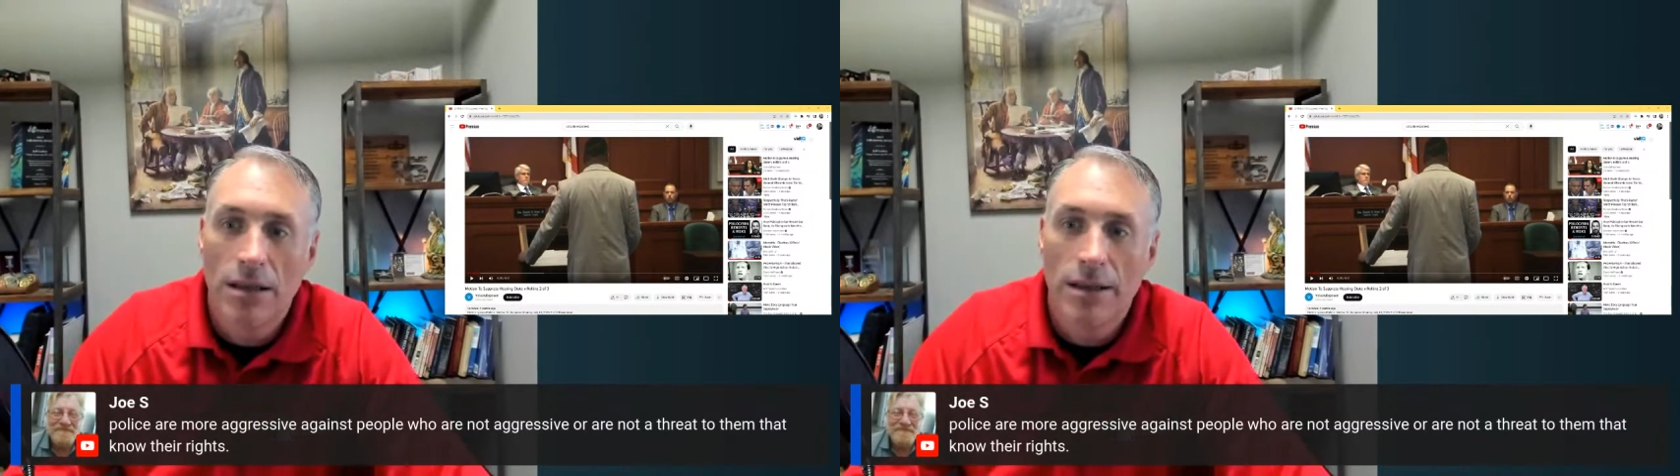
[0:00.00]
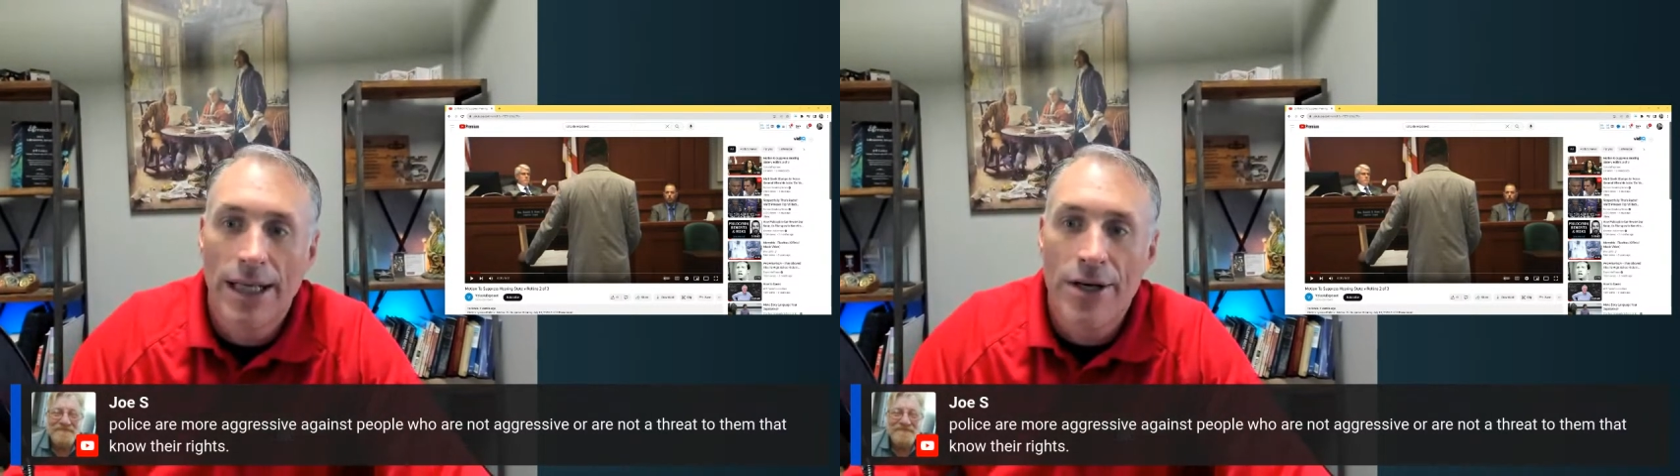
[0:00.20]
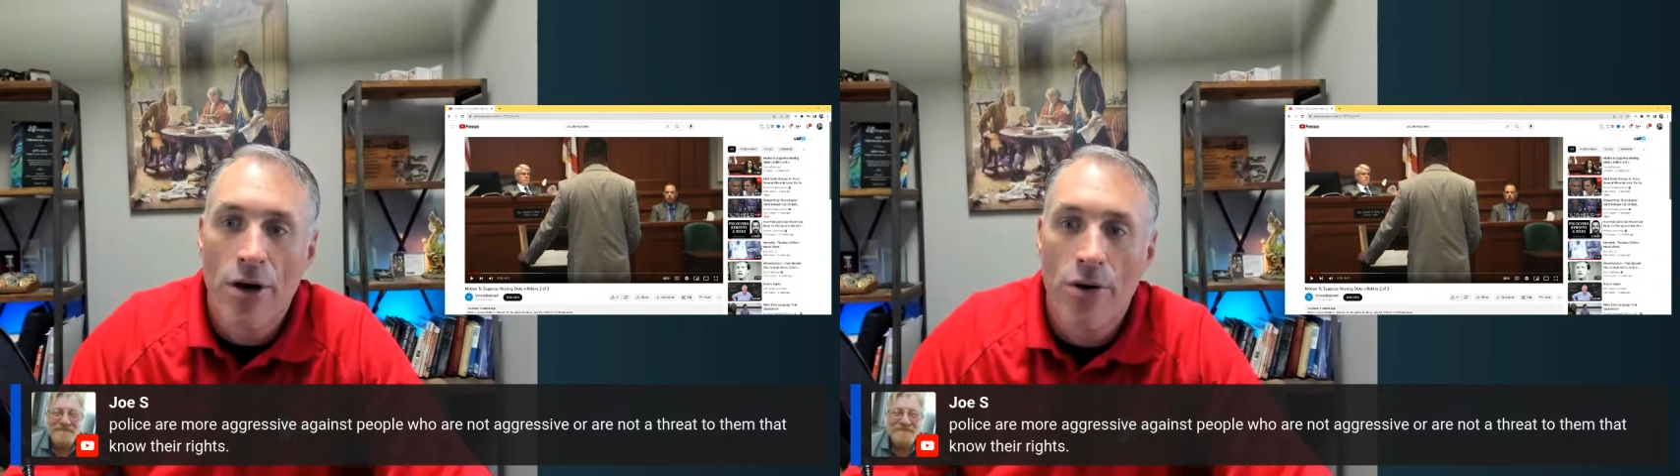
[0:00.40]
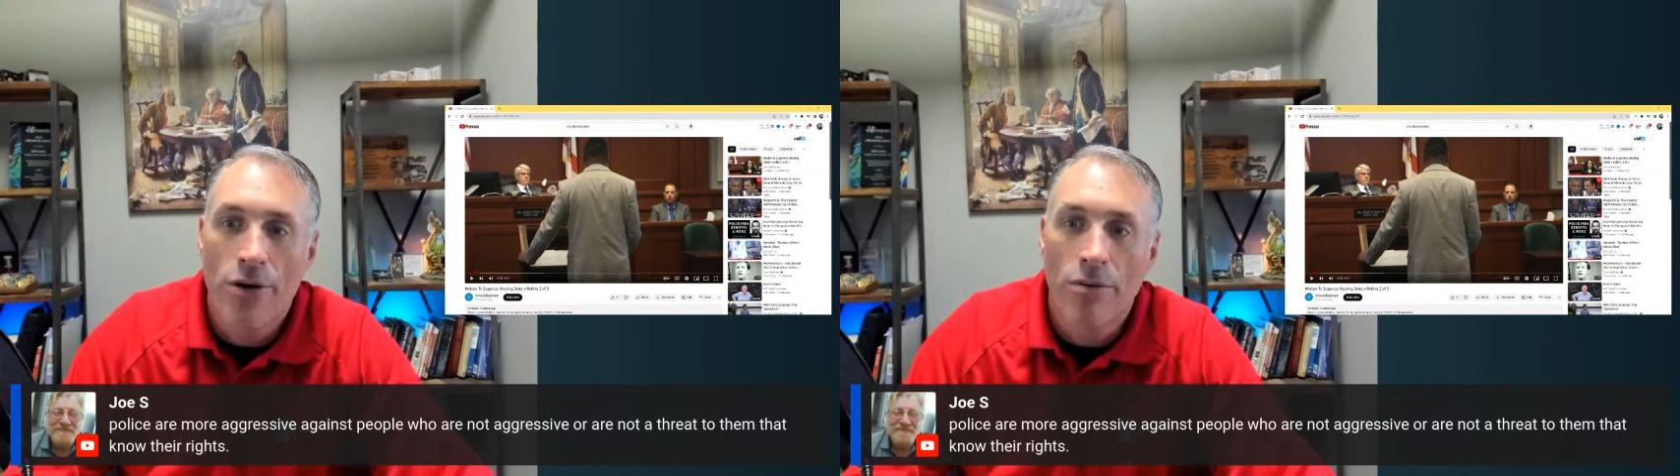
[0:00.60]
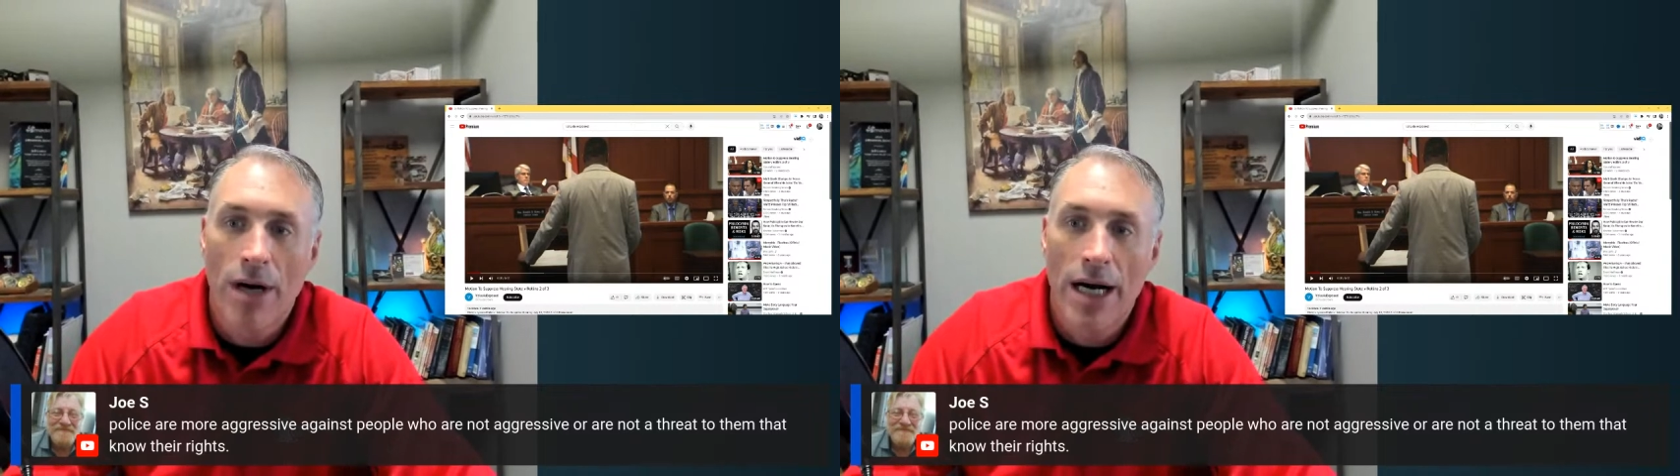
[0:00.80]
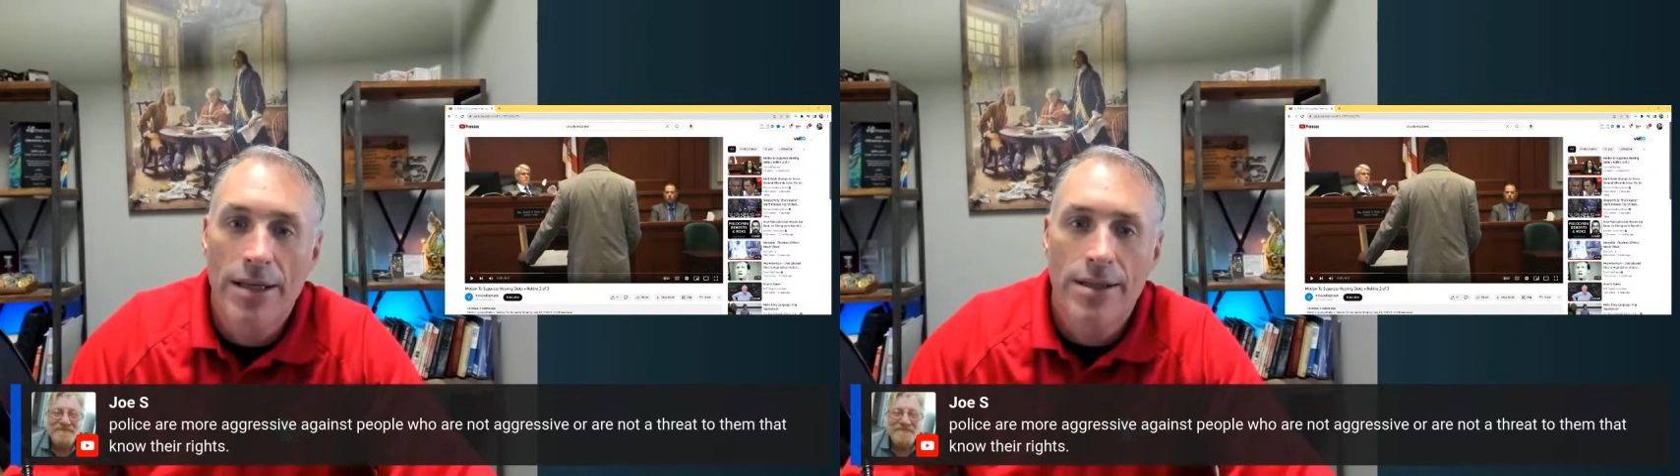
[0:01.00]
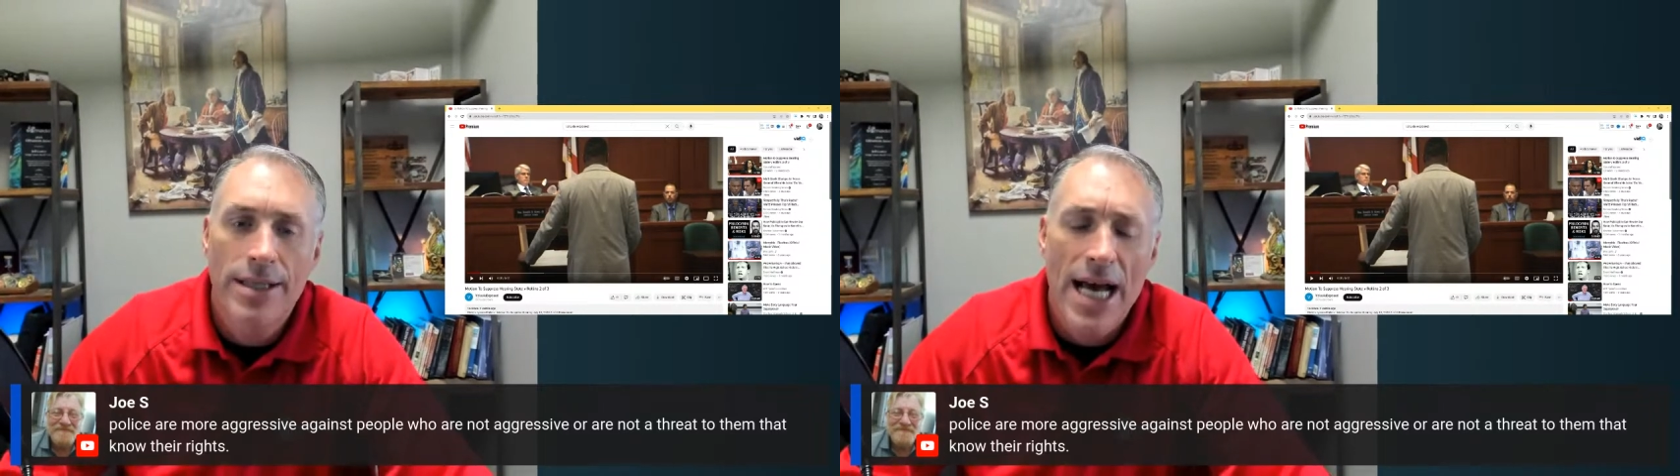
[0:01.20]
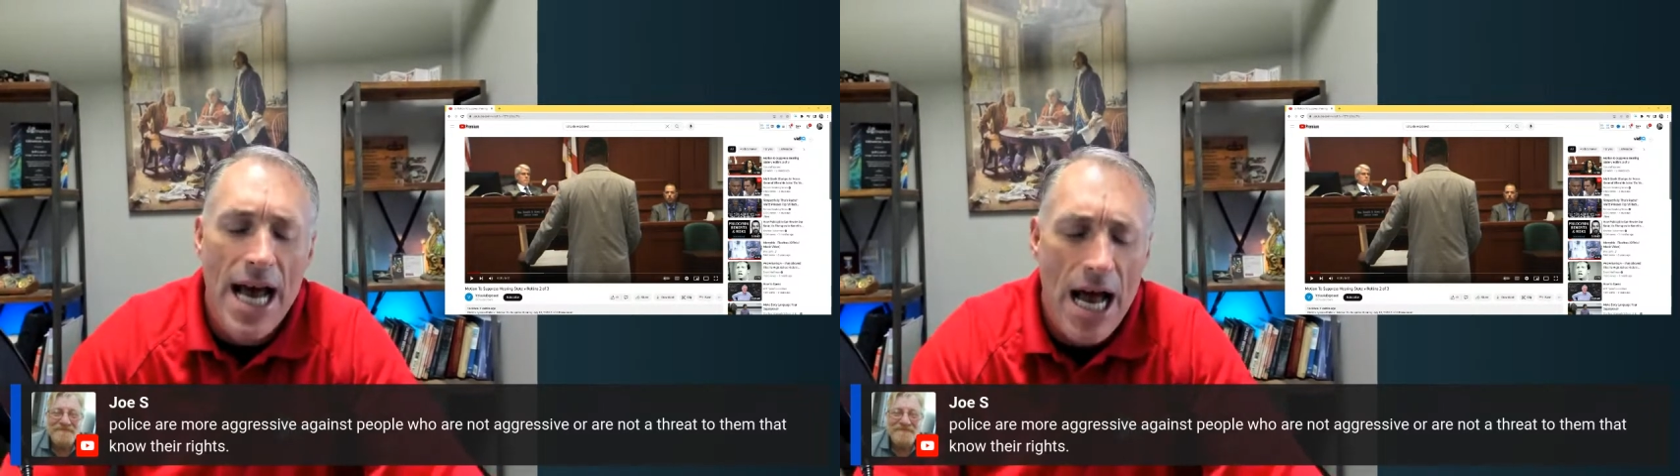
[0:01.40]
that know their rights.
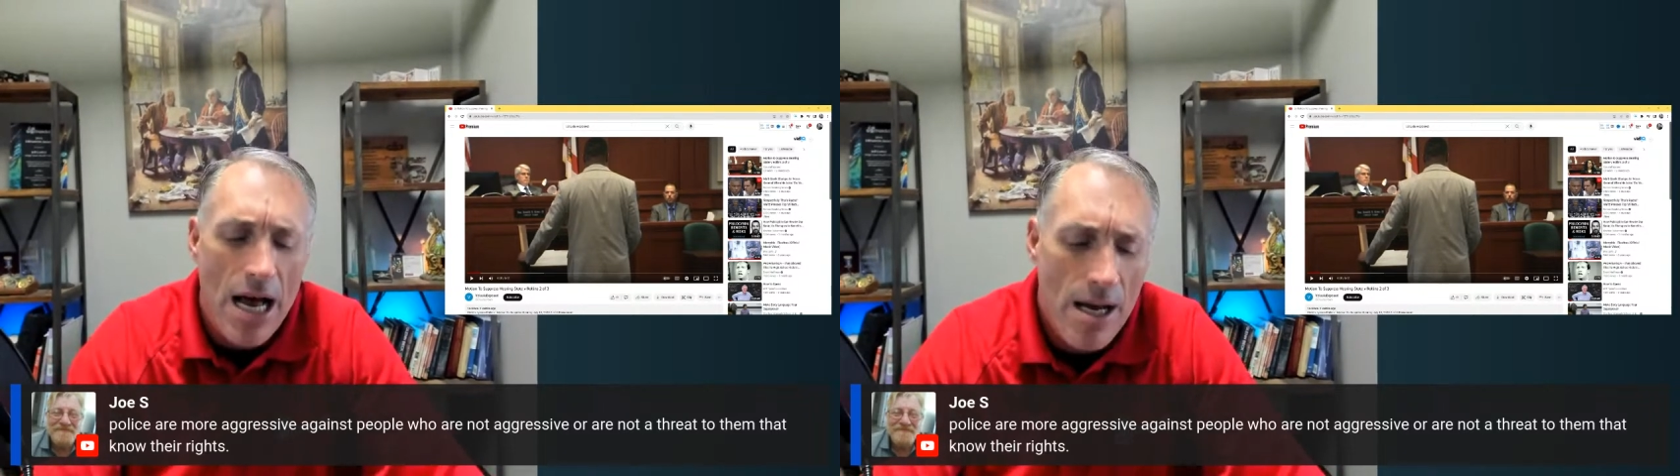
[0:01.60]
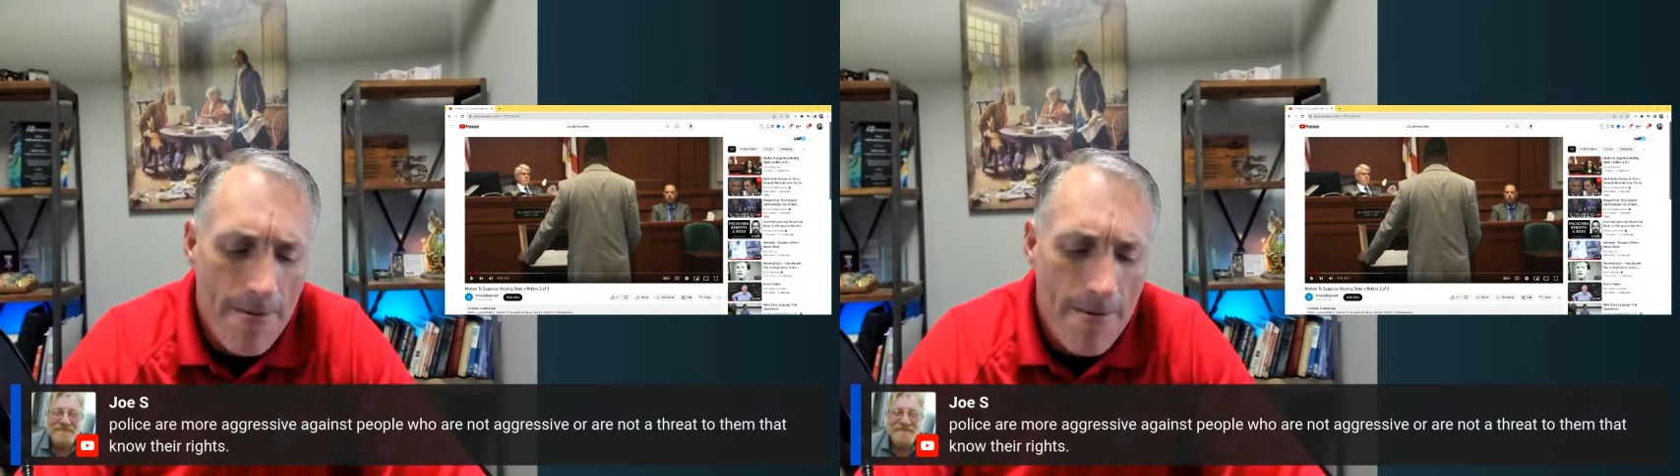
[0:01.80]
Yeah.